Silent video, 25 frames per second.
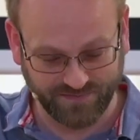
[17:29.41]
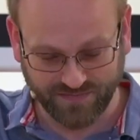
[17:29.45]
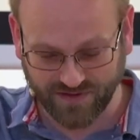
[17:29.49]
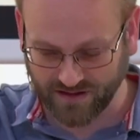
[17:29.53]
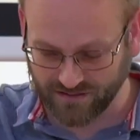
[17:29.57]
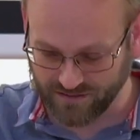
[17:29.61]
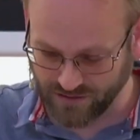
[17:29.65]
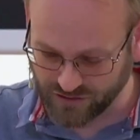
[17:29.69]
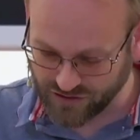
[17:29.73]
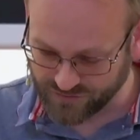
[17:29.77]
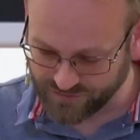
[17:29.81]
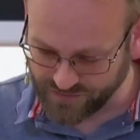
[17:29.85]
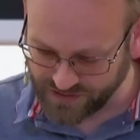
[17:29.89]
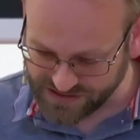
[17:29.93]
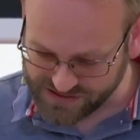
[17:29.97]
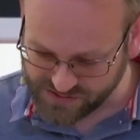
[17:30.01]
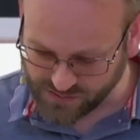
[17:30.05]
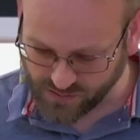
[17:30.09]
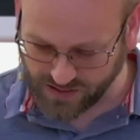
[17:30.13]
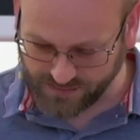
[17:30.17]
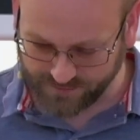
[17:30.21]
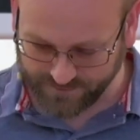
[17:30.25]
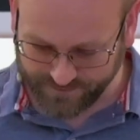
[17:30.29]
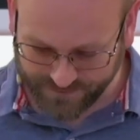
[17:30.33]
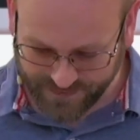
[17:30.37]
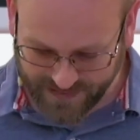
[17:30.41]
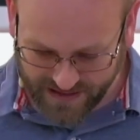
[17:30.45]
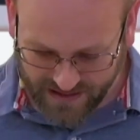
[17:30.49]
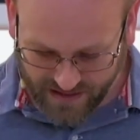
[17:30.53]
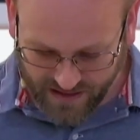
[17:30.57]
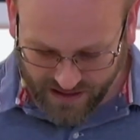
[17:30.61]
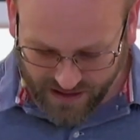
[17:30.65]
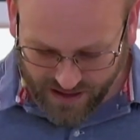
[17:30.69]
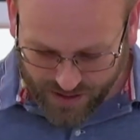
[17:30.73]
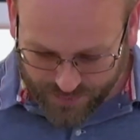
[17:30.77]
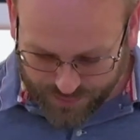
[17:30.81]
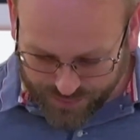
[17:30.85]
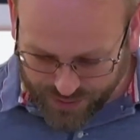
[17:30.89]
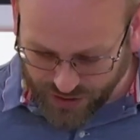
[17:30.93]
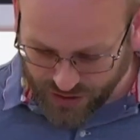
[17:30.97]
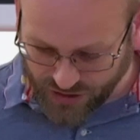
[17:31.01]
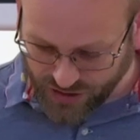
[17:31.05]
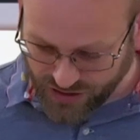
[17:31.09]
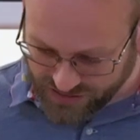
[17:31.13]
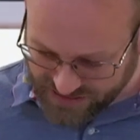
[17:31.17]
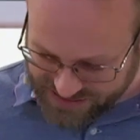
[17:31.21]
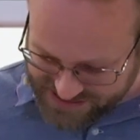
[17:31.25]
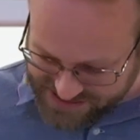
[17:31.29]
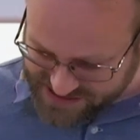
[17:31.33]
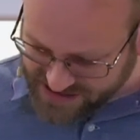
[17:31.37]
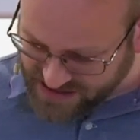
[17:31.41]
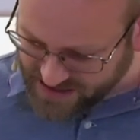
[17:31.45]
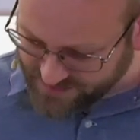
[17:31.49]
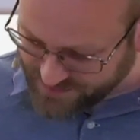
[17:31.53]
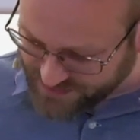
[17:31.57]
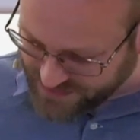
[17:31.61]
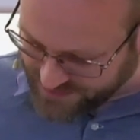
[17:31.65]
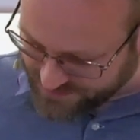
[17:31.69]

Look at verse 1. Paul, a servant of